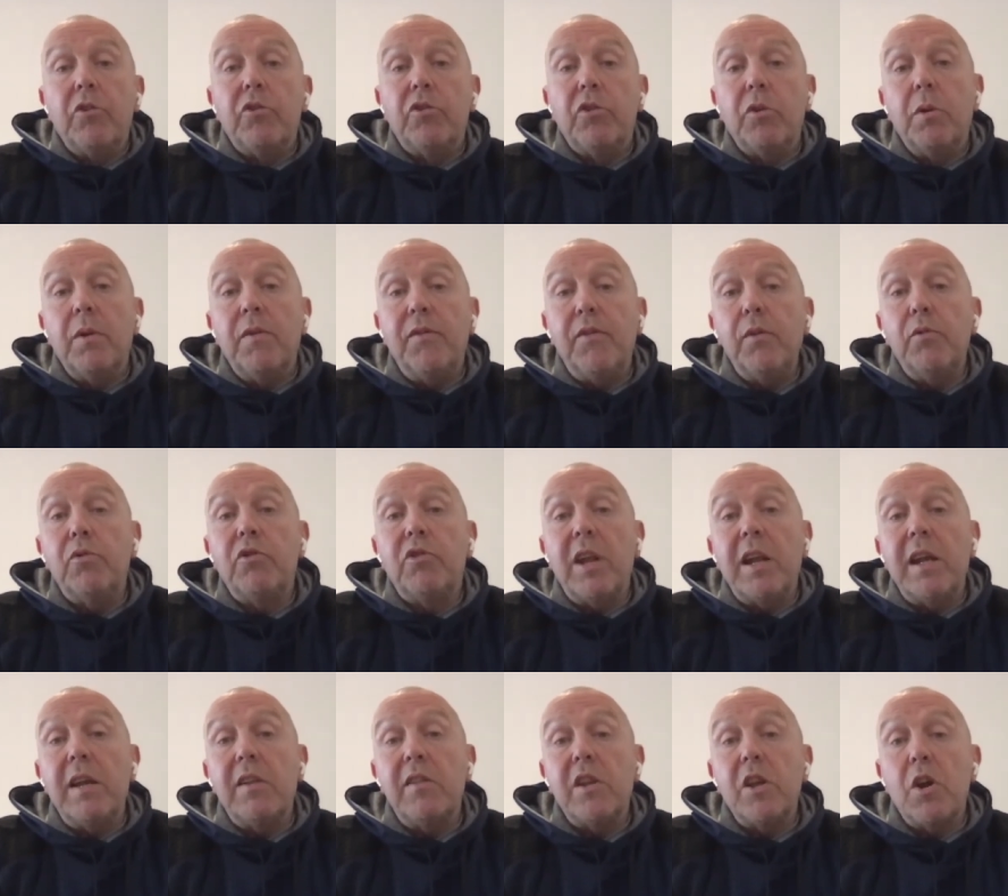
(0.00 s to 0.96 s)
So if you
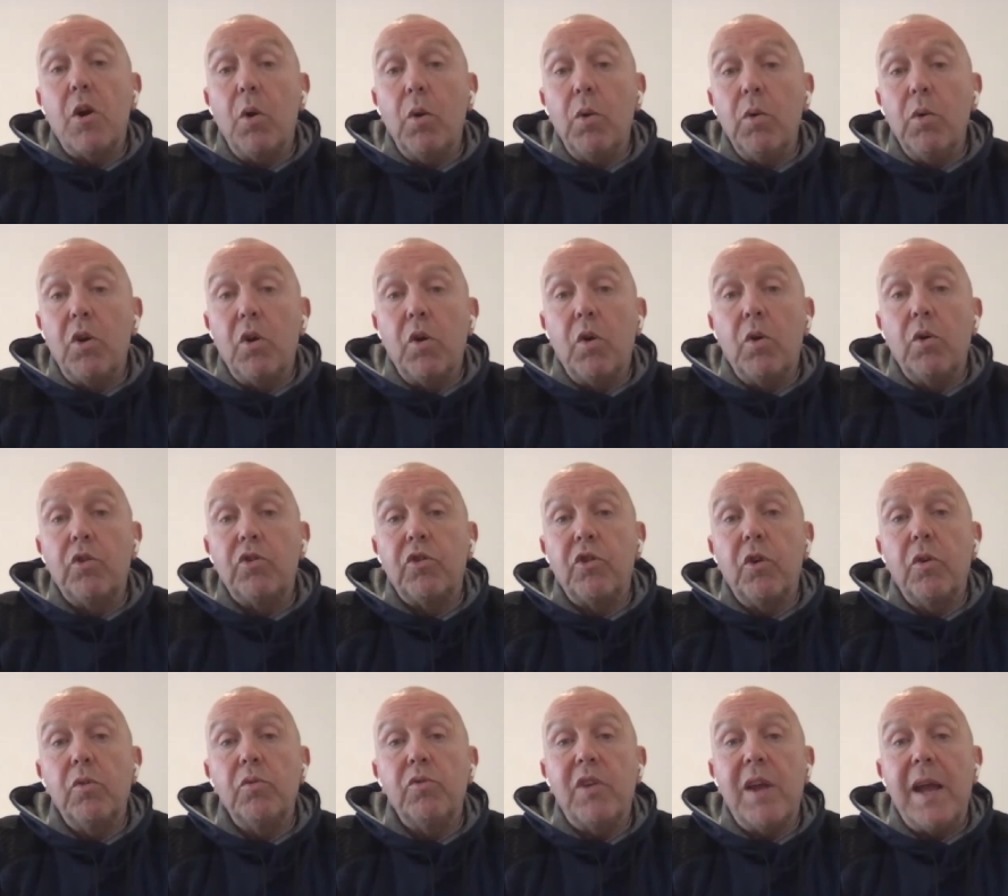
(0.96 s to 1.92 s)
stay at the Old
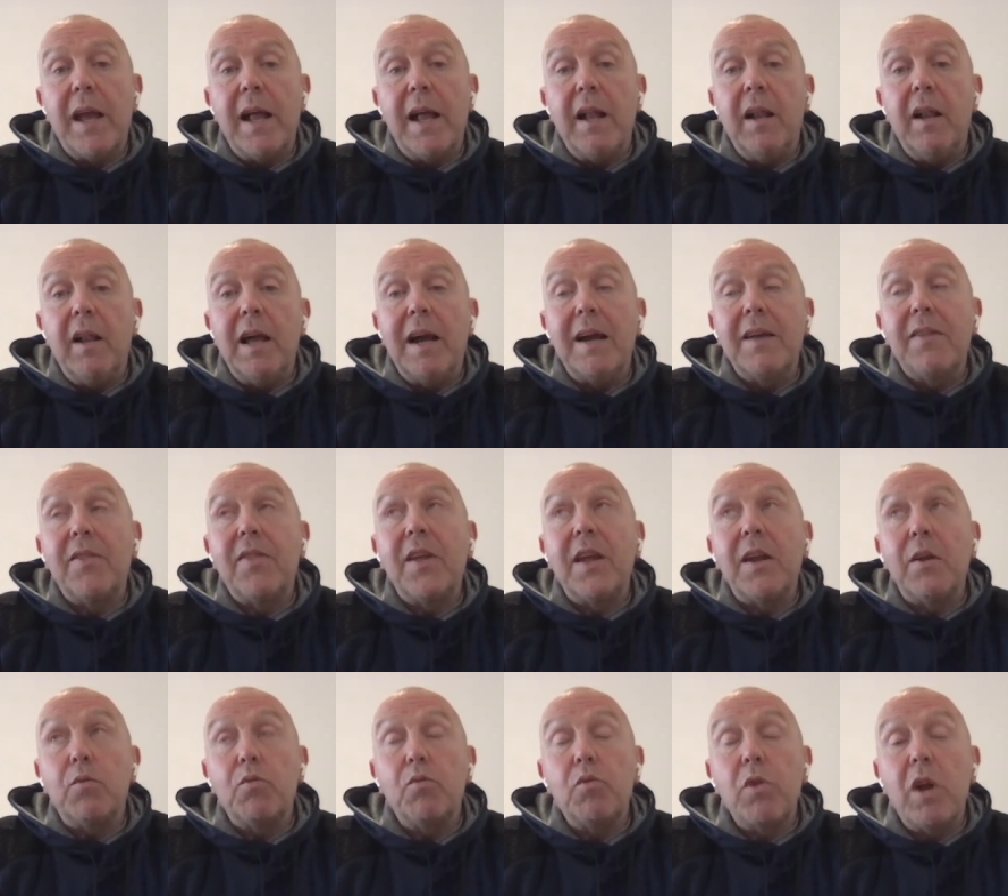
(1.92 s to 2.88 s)
Course Hotel, I
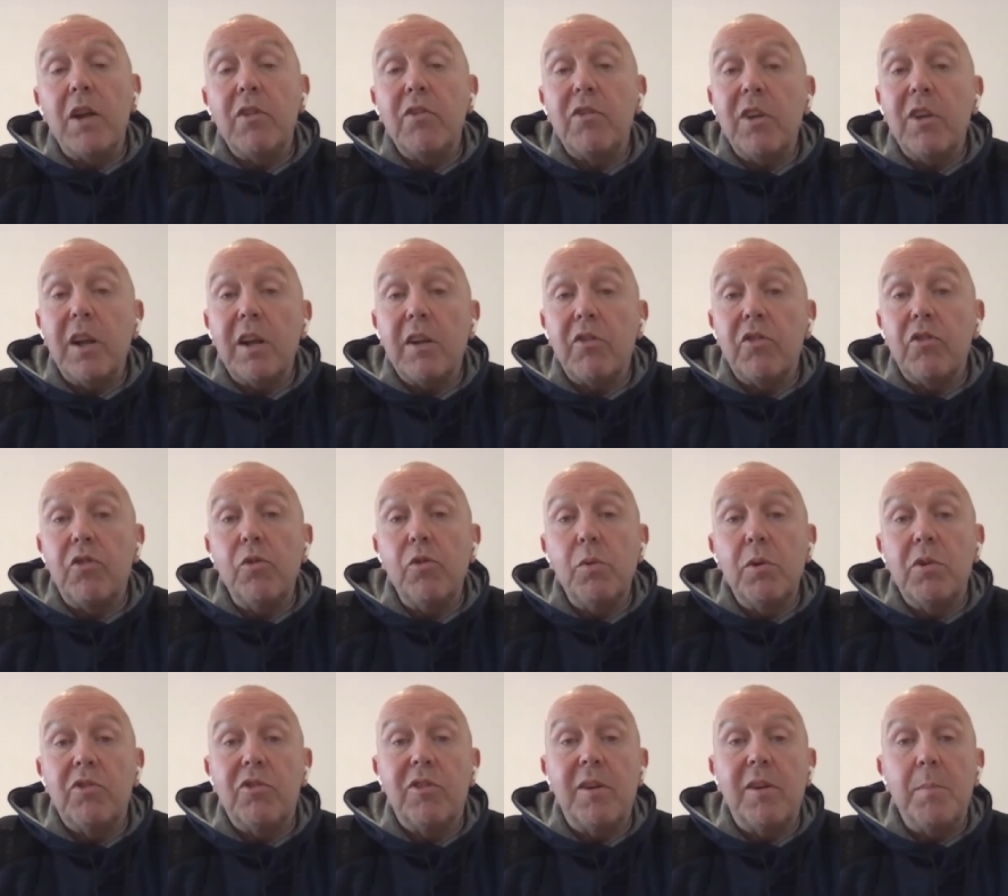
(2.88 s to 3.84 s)
think Rusacks
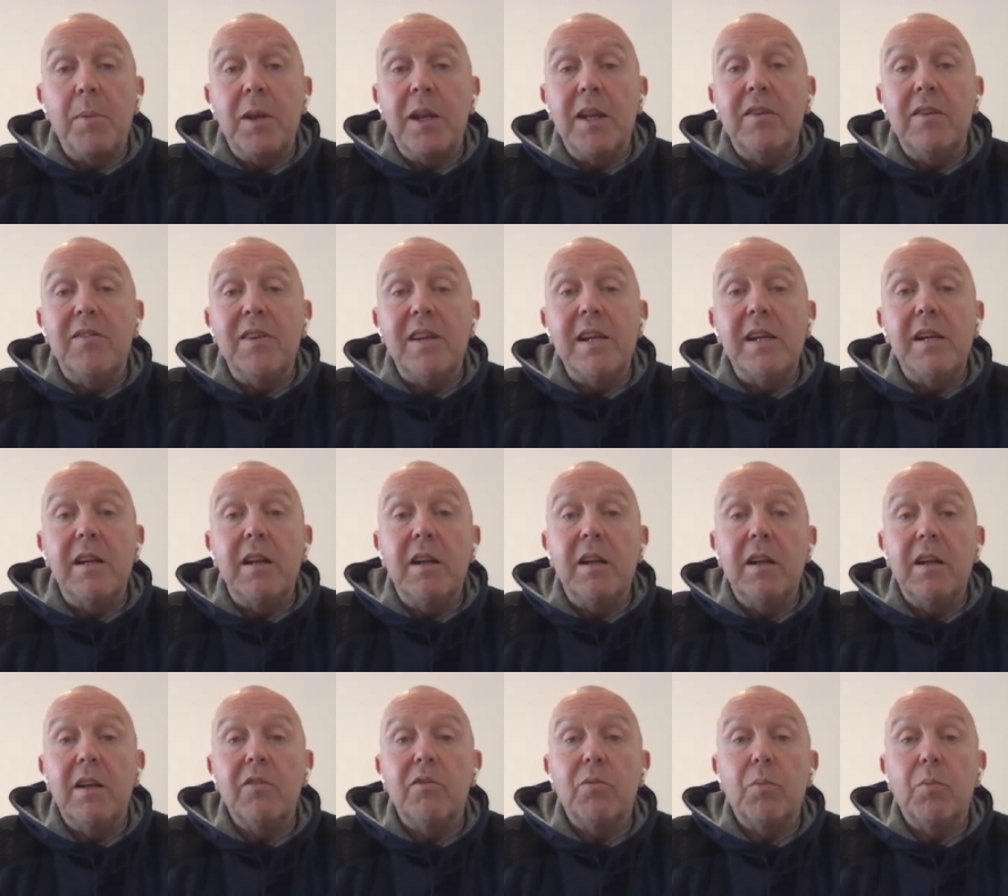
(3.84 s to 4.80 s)
do a similar
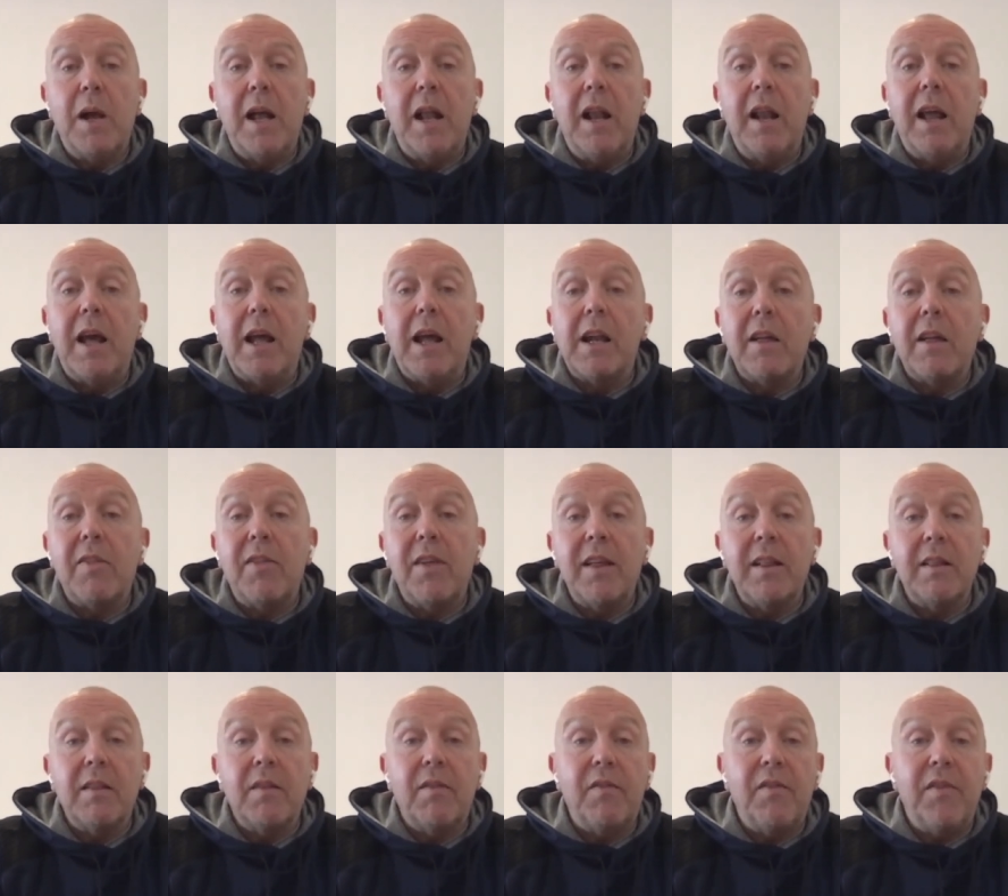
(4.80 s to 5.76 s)
deal as well, and I
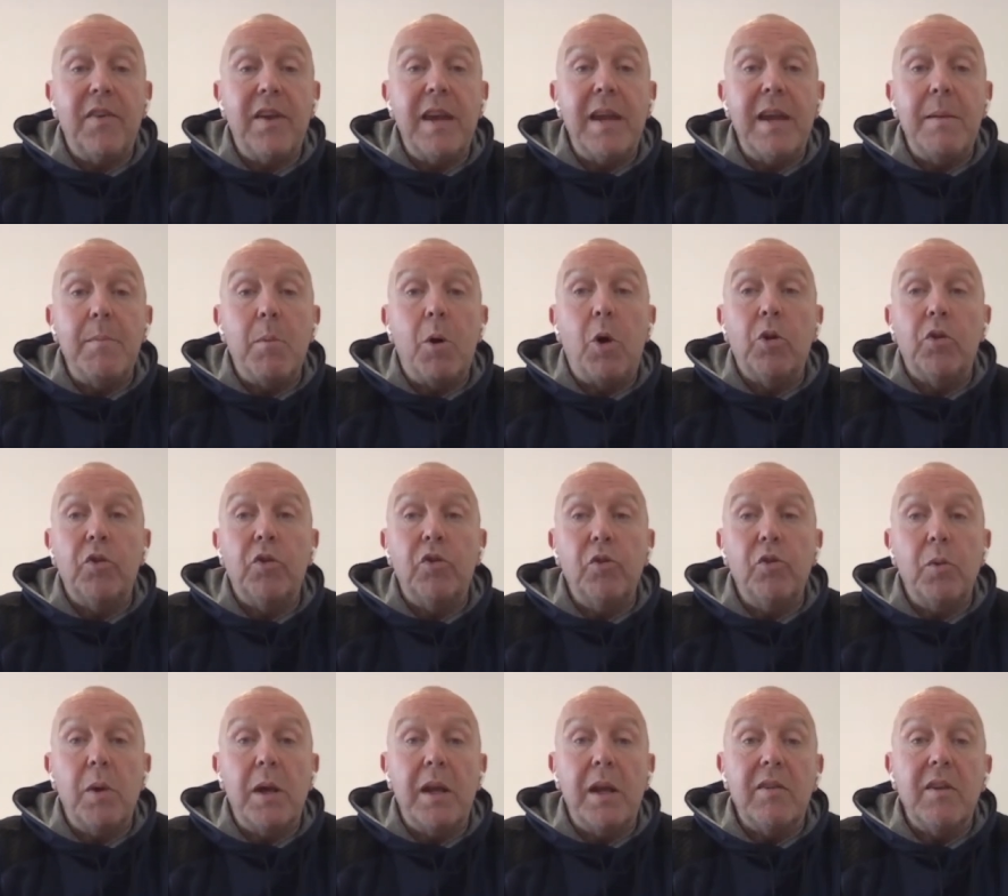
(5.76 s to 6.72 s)
think the Fairmont
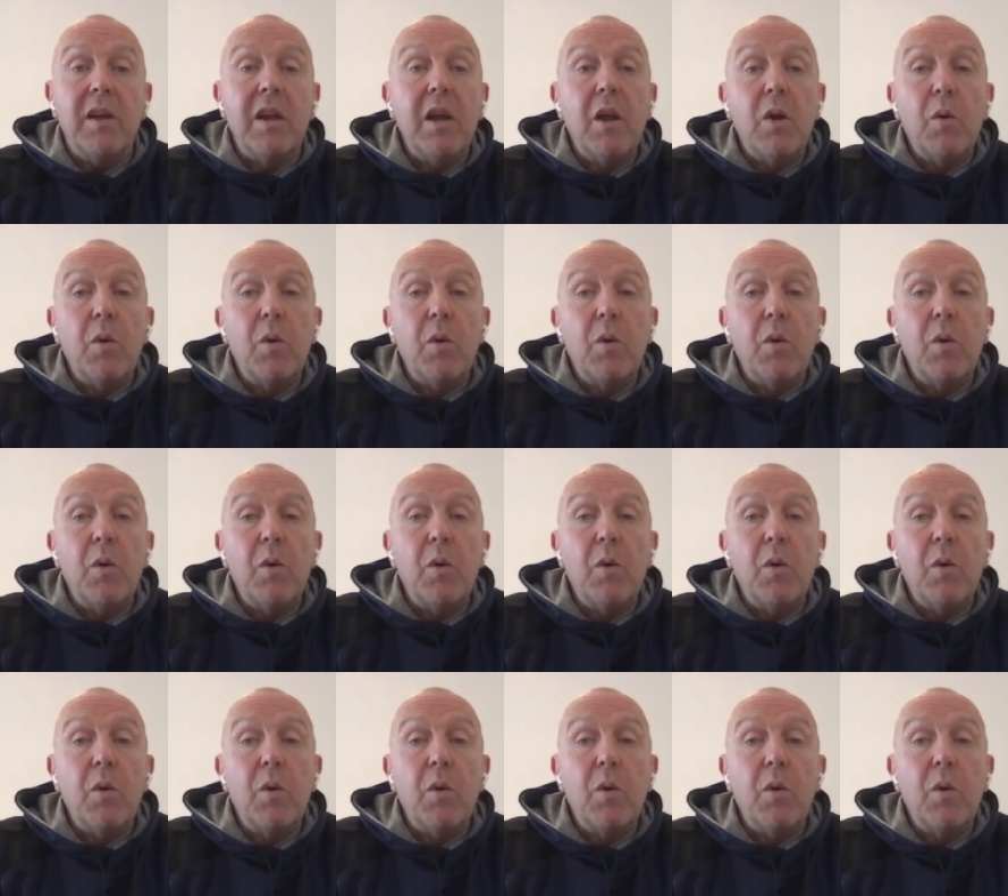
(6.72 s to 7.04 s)
do it,